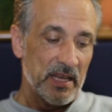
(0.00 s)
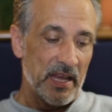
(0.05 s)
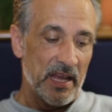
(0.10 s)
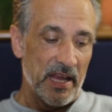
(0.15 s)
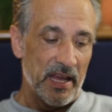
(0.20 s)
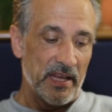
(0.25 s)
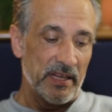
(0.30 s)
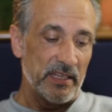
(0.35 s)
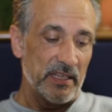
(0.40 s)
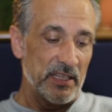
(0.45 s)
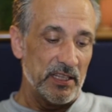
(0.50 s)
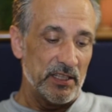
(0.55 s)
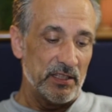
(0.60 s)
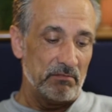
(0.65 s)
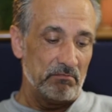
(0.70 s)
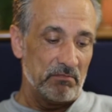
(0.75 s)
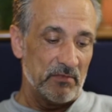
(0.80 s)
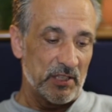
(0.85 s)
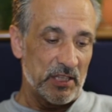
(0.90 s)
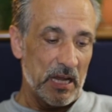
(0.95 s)
And
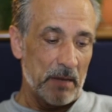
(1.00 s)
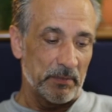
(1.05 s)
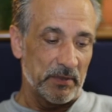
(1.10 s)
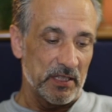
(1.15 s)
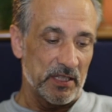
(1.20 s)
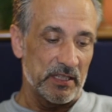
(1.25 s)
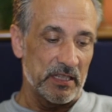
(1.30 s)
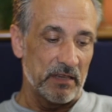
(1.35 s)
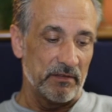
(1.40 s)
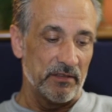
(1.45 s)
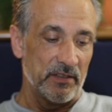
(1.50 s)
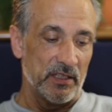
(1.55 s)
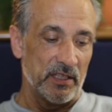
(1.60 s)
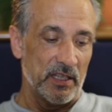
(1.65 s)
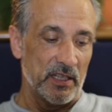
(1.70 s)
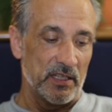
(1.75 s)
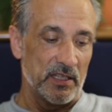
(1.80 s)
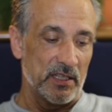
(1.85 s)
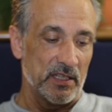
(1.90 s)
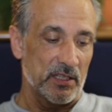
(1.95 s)
in chapter seven,
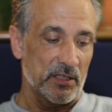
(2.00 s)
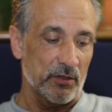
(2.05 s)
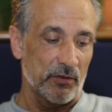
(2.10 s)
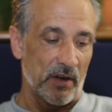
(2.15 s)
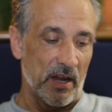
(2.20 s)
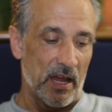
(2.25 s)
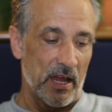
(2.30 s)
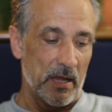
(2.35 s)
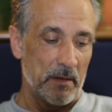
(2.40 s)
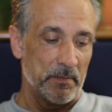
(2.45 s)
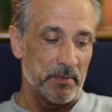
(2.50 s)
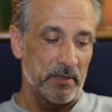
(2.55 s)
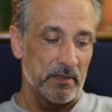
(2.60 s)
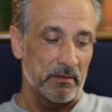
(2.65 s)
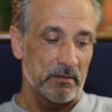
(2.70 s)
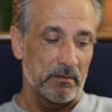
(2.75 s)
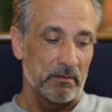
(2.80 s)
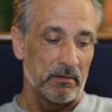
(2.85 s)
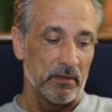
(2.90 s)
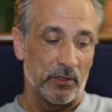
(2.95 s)
it
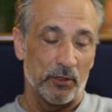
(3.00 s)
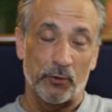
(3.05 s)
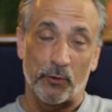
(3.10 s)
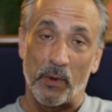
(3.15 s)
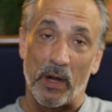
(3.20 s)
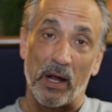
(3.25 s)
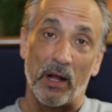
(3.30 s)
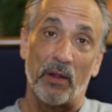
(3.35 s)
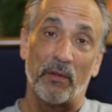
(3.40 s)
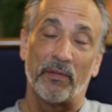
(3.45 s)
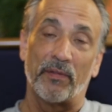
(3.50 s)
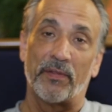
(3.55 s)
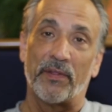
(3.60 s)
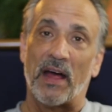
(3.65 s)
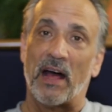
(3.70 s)
describes the twelve